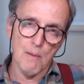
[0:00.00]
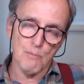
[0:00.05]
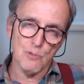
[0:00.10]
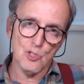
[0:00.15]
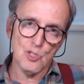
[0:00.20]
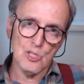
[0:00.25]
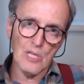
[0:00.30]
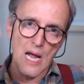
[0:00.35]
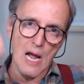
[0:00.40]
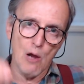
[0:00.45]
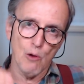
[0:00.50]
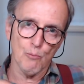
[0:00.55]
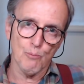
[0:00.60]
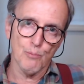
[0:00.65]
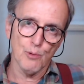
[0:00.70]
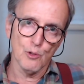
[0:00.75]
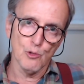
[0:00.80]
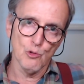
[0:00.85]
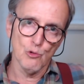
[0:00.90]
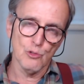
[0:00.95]
comes
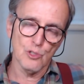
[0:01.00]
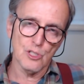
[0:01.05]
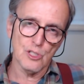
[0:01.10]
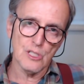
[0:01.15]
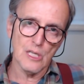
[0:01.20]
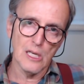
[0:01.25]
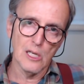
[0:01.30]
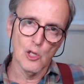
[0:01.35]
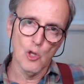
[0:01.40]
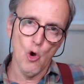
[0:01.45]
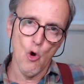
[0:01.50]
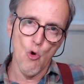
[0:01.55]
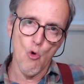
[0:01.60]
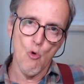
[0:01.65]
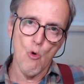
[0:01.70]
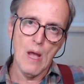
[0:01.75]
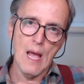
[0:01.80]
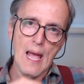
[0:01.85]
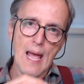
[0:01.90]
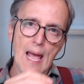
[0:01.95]
down, produces a
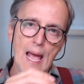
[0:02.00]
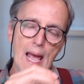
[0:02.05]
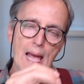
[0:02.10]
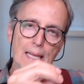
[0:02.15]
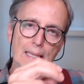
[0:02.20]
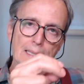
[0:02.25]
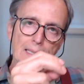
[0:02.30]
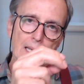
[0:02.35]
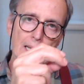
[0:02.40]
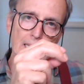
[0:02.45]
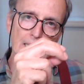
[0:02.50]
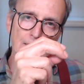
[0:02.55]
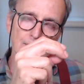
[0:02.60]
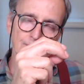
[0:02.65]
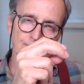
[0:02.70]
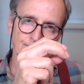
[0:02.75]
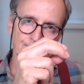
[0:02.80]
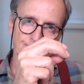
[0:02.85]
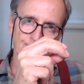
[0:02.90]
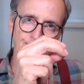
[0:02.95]
low, and
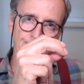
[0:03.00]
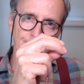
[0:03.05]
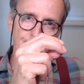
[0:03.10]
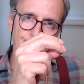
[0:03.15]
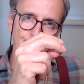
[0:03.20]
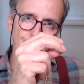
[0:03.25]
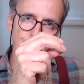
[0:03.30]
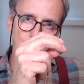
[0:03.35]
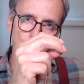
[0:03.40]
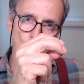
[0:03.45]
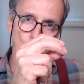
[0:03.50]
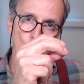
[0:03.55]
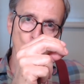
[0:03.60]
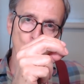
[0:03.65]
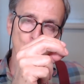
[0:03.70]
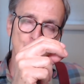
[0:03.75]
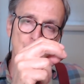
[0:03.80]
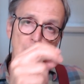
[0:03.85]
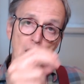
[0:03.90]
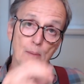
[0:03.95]
then
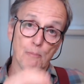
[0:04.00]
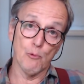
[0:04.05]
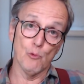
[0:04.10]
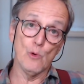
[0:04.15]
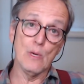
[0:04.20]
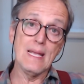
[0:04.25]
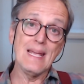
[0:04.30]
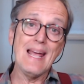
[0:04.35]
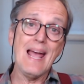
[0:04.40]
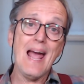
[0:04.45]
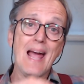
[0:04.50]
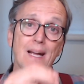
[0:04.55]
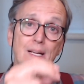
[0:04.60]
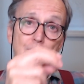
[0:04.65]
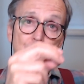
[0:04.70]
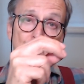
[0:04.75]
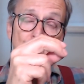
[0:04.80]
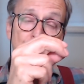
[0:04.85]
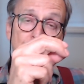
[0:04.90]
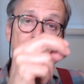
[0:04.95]
goes up
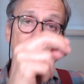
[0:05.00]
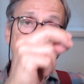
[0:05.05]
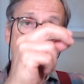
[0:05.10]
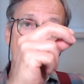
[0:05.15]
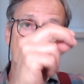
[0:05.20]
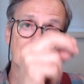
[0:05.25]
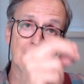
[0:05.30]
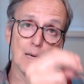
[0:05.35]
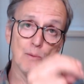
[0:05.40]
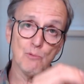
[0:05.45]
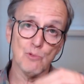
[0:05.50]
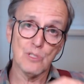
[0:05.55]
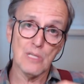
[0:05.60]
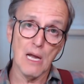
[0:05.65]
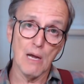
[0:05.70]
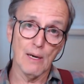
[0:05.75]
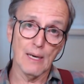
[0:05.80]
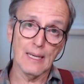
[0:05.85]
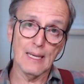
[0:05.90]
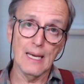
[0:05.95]
reacting, and then comes
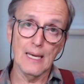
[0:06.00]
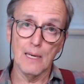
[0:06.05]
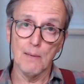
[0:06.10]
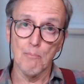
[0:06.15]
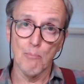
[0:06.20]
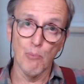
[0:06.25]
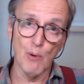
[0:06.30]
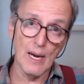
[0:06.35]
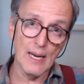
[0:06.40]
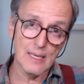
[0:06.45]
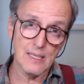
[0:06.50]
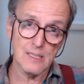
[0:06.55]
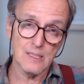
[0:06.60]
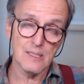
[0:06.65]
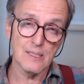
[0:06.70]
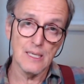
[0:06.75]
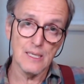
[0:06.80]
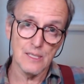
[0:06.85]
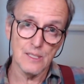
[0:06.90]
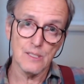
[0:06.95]
down again and
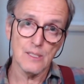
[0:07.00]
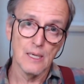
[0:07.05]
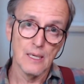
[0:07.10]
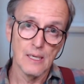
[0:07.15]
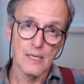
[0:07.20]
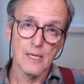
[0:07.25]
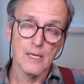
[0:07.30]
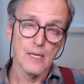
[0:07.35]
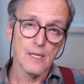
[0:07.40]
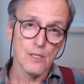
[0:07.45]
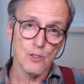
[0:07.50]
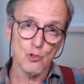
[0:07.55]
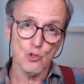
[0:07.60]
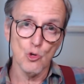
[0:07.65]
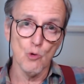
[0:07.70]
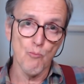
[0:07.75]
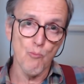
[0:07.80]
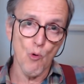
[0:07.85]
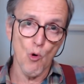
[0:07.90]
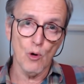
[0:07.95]
breaks this
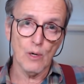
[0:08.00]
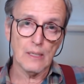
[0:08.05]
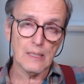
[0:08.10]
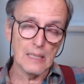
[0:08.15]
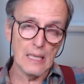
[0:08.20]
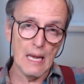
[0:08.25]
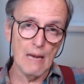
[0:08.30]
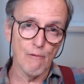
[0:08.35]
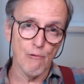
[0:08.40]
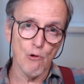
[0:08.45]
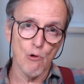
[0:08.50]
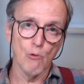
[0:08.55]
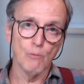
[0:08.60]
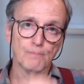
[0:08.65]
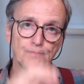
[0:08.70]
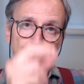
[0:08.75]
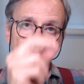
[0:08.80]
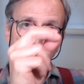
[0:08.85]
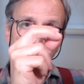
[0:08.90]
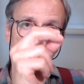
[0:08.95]
support
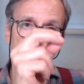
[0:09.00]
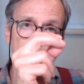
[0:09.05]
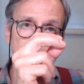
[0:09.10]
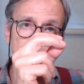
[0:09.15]
level,